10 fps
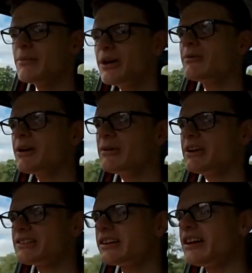might well
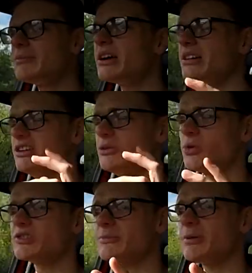be a time that you
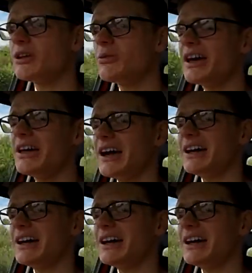want to pull away,